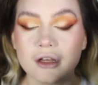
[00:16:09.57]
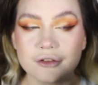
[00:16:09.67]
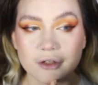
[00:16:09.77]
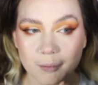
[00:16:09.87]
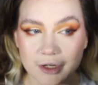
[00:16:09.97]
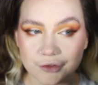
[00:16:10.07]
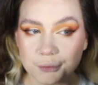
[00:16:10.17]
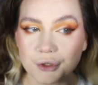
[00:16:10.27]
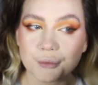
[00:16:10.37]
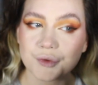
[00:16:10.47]
So I might
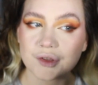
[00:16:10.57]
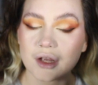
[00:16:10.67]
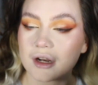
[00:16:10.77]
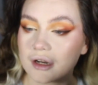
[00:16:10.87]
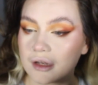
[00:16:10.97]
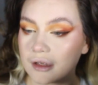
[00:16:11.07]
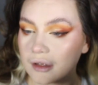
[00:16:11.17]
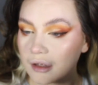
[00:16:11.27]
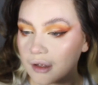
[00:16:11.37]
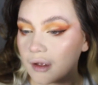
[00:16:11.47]
just put on mascara
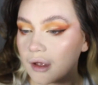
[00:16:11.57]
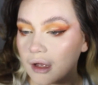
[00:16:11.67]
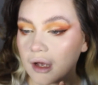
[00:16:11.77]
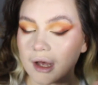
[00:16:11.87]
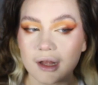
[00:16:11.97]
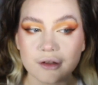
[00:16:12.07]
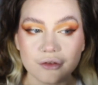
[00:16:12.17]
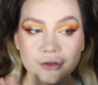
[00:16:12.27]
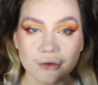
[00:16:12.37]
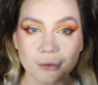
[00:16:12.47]

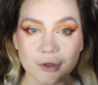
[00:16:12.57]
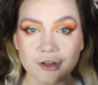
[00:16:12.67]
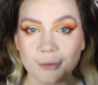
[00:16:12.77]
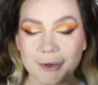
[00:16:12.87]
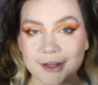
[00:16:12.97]
and go into my